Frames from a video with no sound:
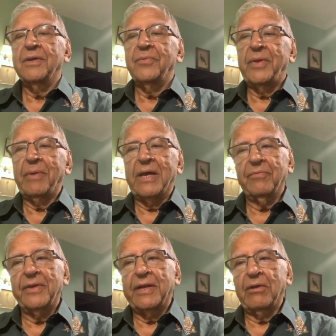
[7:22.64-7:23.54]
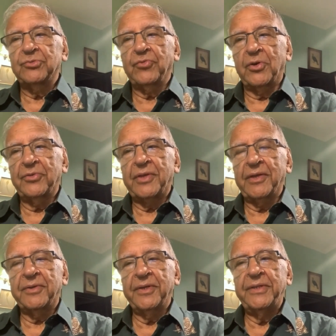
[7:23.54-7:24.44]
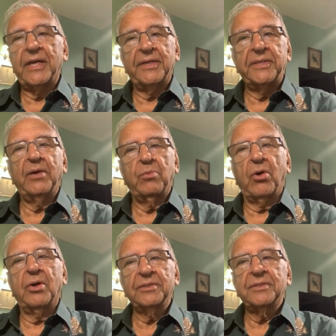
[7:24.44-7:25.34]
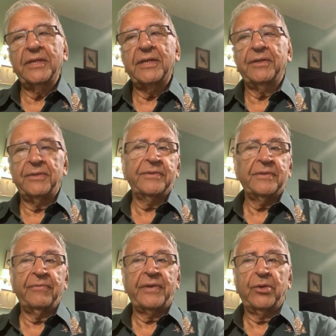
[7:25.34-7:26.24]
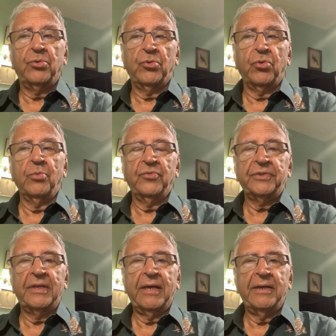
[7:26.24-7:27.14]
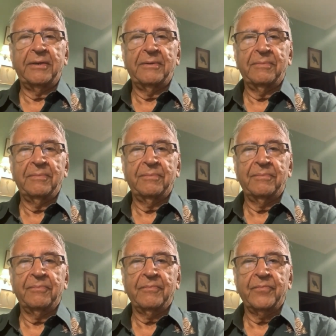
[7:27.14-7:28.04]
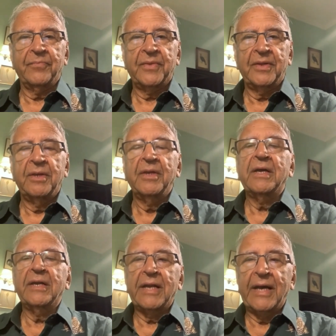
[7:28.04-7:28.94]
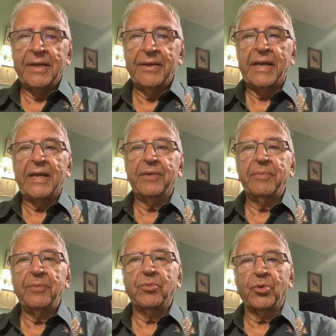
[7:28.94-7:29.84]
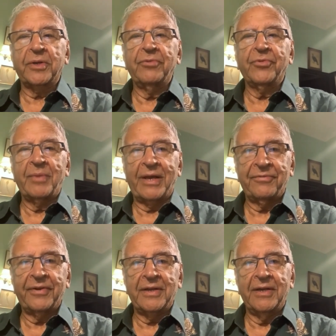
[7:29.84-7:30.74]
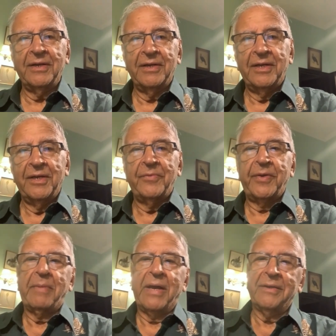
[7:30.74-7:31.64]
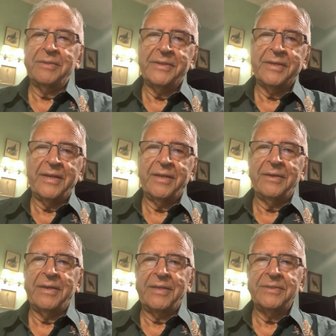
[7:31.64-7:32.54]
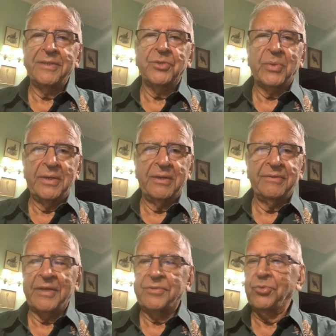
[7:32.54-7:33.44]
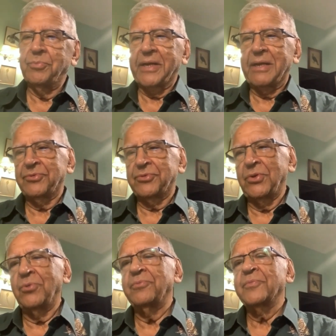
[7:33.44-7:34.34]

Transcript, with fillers: way back when I was forest secretary, the idea was that this is a very good home for the lion. And lion had been brought in from Africa way back in the 1920s, as you perhaps know.